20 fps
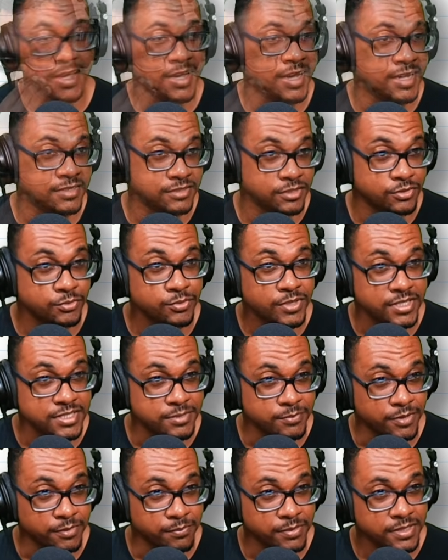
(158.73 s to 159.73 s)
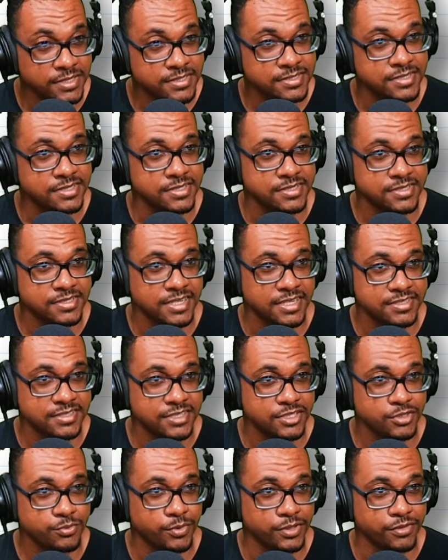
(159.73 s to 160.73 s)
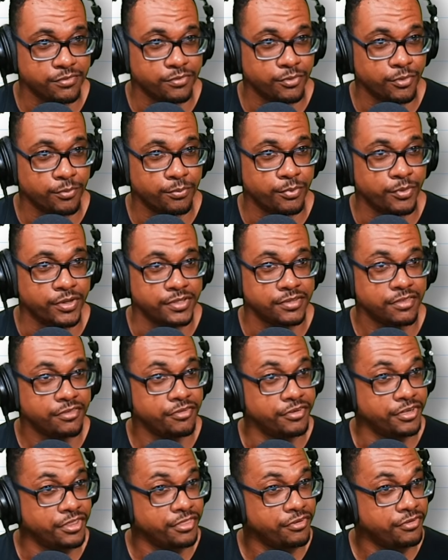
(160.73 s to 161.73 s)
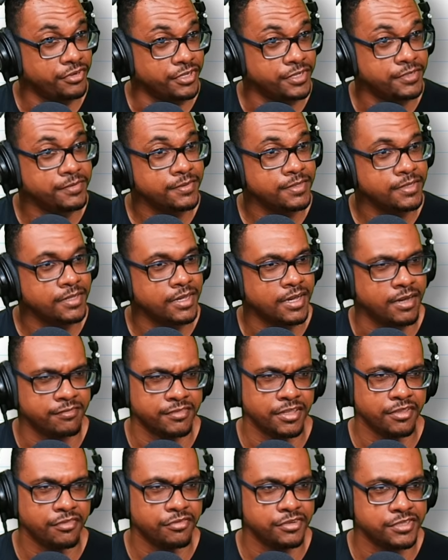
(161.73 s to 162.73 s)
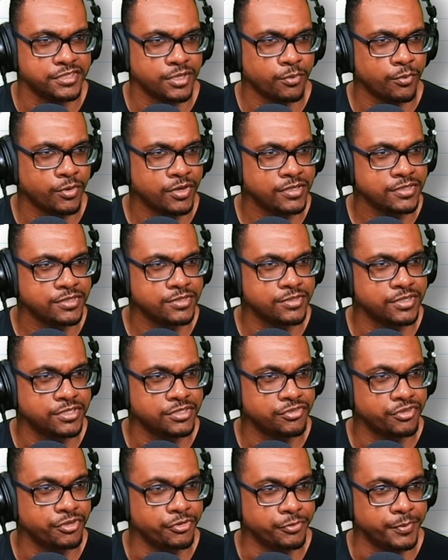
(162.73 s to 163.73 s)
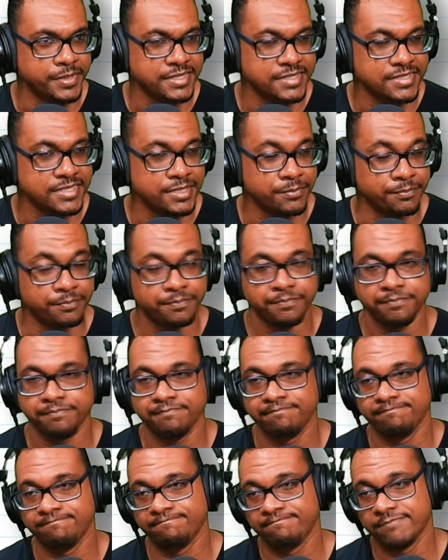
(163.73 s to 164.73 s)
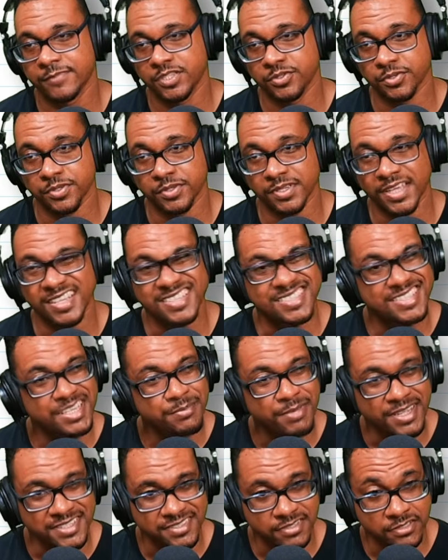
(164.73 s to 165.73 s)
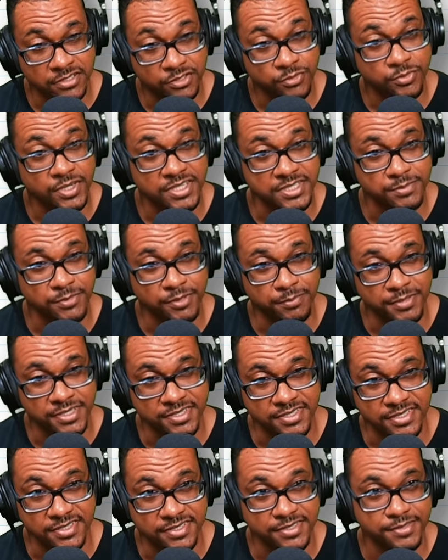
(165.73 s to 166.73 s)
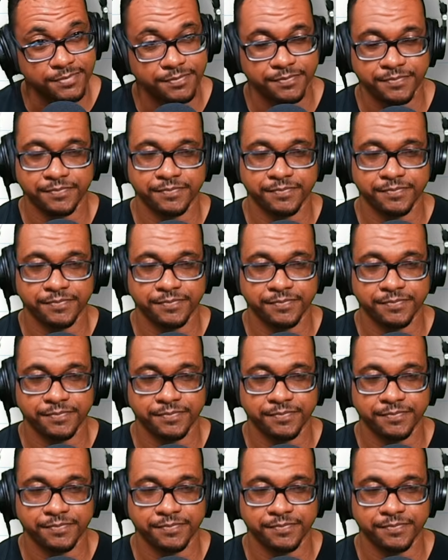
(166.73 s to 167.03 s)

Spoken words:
and the 2 decimal places, that's just 24.33. After the 3's are 1, so the 3 remain the same. So okay, same answer to 2 decimal places.